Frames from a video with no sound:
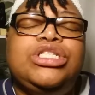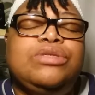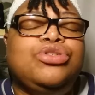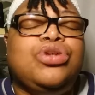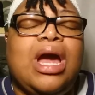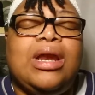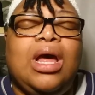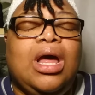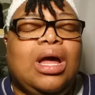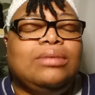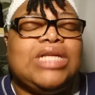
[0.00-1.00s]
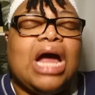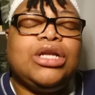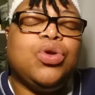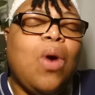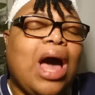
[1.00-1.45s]
what she was trying to
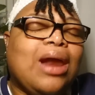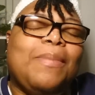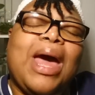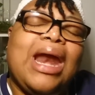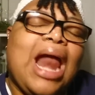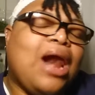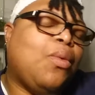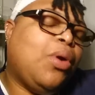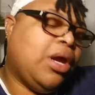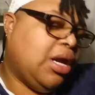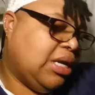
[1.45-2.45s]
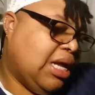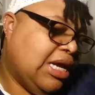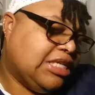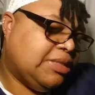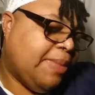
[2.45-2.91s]
talk to Quad about. It. I don't want to hear
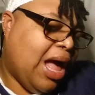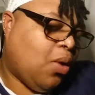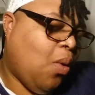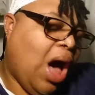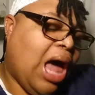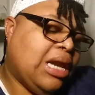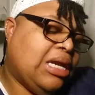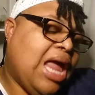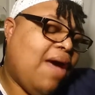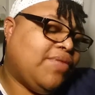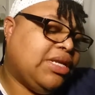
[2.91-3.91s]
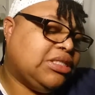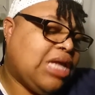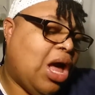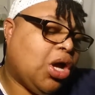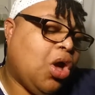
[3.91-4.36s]
nothing else about Quad and having this
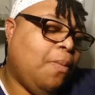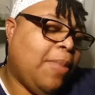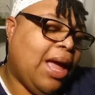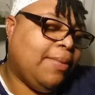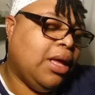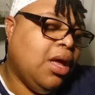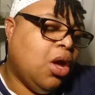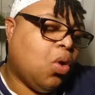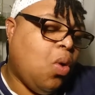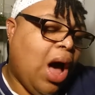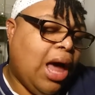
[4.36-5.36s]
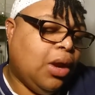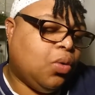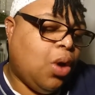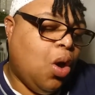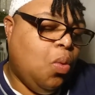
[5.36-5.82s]
doggone baby. Quad,
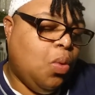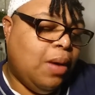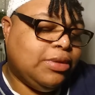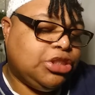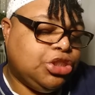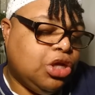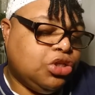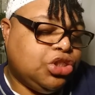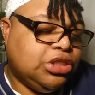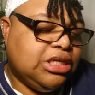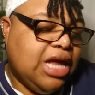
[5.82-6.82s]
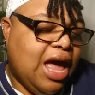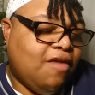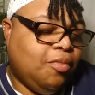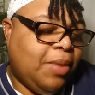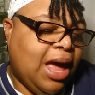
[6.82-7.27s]
a grown woman, she knows she need to
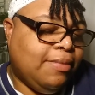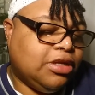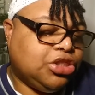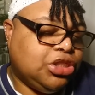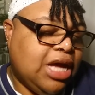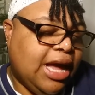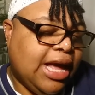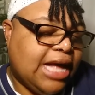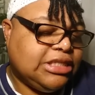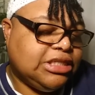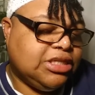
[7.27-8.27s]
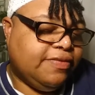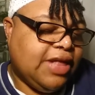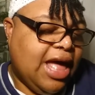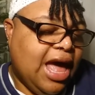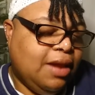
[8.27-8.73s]
have a baby, and if she ain't got sense enough
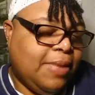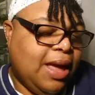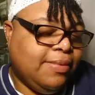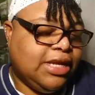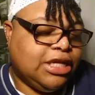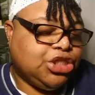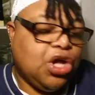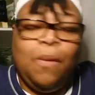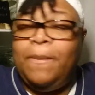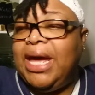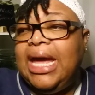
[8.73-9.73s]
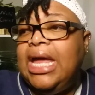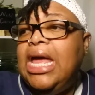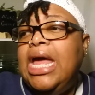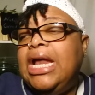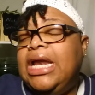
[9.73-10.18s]
to have a baby, then so be
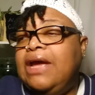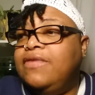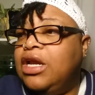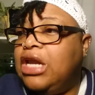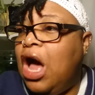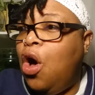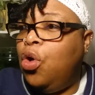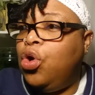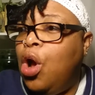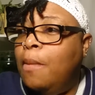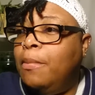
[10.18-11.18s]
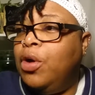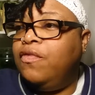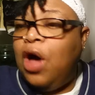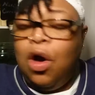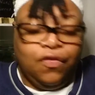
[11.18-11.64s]
it. Leave it alone,
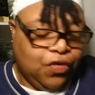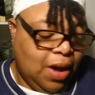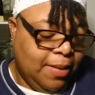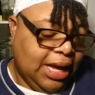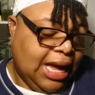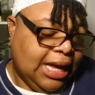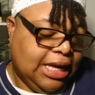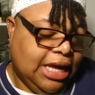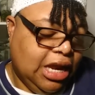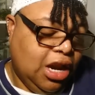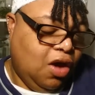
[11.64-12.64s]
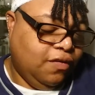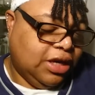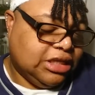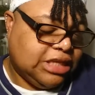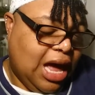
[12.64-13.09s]
move on from it, and get over
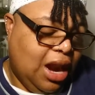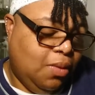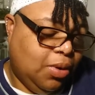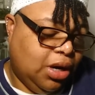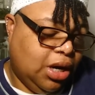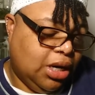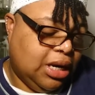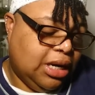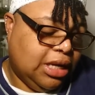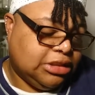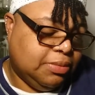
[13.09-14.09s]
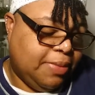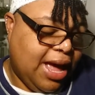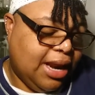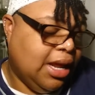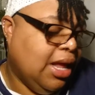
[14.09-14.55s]
it, because I don't want to hear nothing else
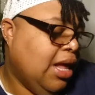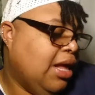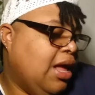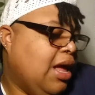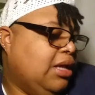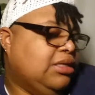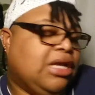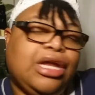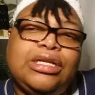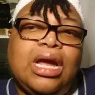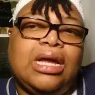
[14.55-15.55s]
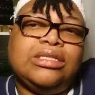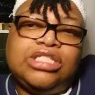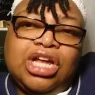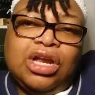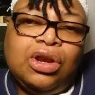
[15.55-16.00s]
about it.
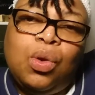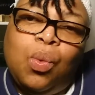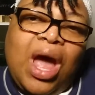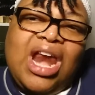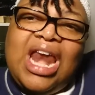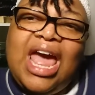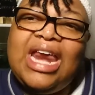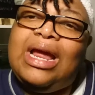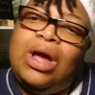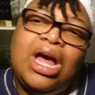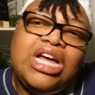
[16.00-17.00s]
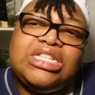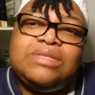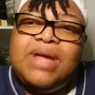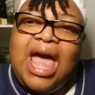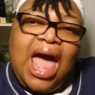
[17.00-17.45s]
The way the lady
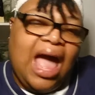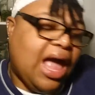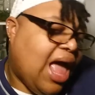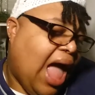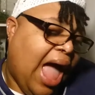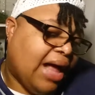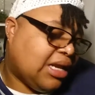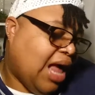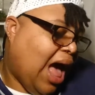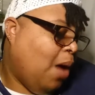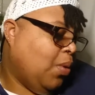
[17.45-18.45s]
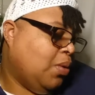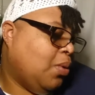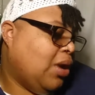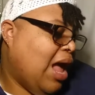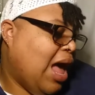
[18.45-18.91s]
husband act, I wouldn't
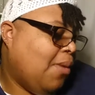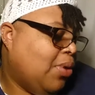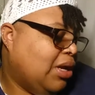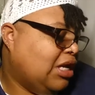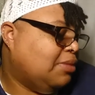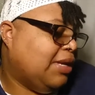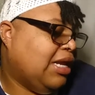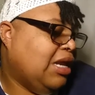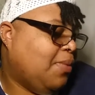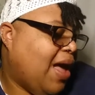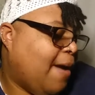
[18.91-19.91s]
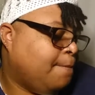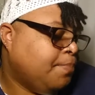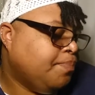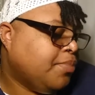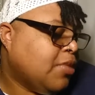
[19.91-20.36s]
want to have one either. But anyway,